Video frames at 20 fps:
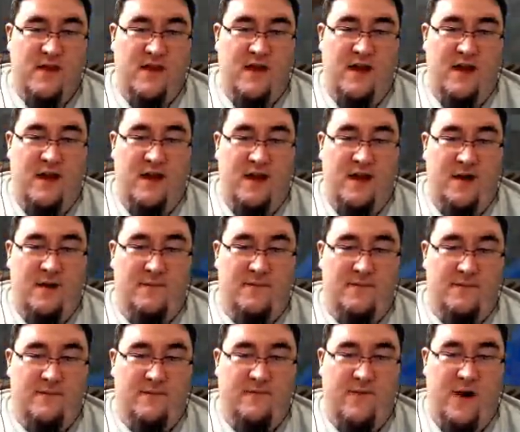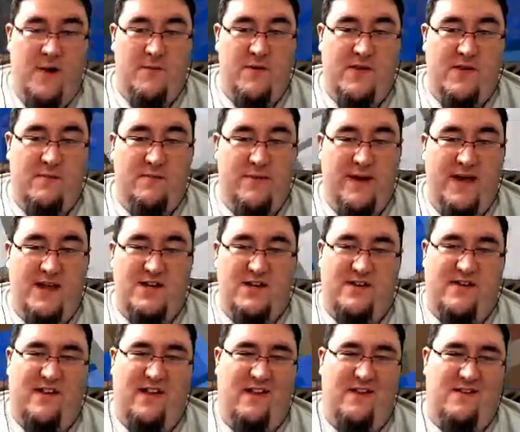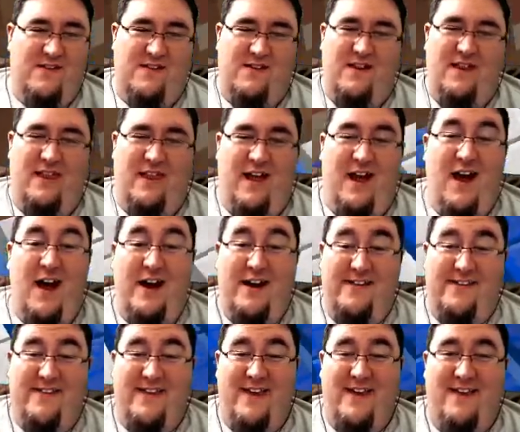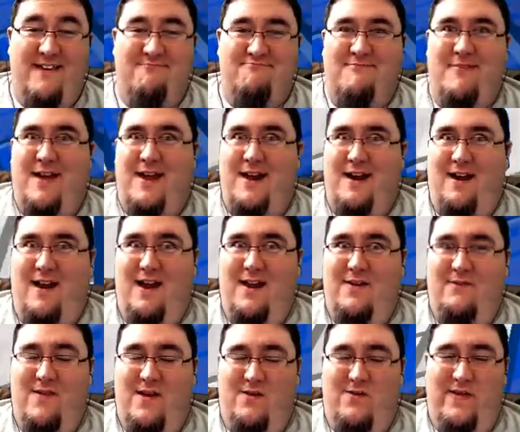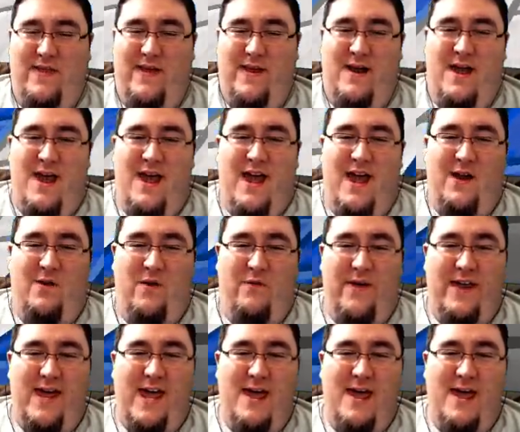farming some pages, and honestly, had a lot of fun with it. And when we came